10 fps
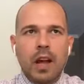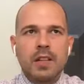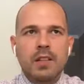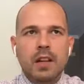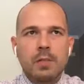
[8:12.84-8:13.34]

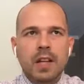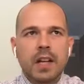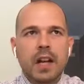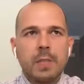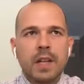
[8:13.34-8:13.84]
started my
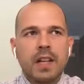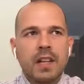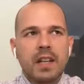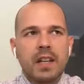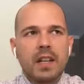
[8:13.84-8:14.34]

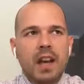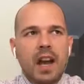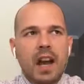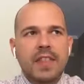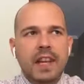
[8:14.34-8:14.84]
company,
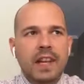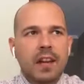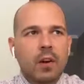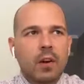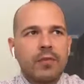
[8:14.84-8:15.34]
I think I
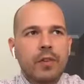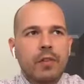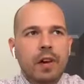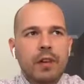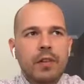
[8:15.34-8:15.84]
got off the
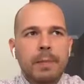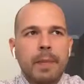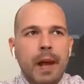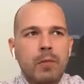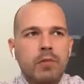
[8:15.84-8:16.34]
ground
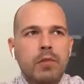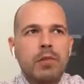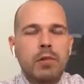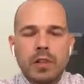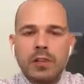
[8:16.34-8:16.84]
about
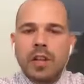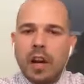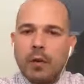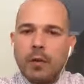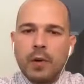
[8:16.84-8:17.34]
2 years
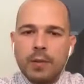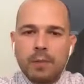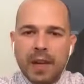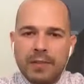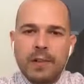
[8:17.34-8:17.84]
ago. It was
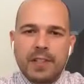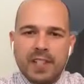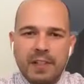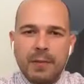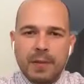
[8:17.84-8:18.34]
my first
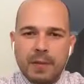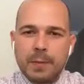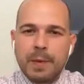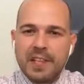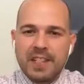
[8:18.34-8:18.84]

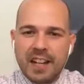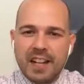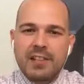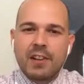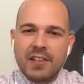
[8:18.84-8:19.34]
patients that
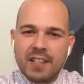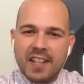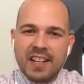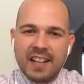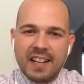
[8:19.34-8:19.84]
I started
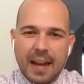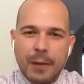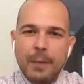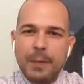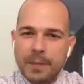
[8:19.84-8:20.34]
seeing. And
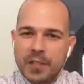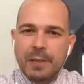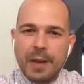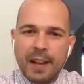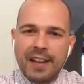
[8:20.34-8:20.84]
now I'm just
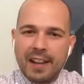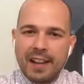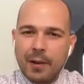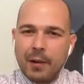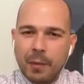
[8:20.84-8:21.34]
about,
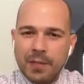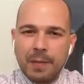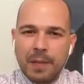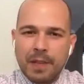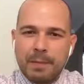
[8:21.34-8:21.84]
almost
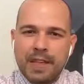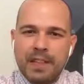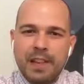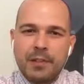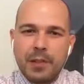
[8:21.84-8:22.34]
about
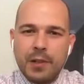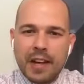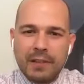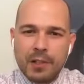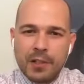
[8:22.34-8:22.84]
to hit our 2-year
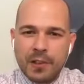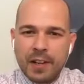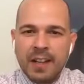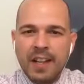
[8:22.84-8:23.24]
anniversary.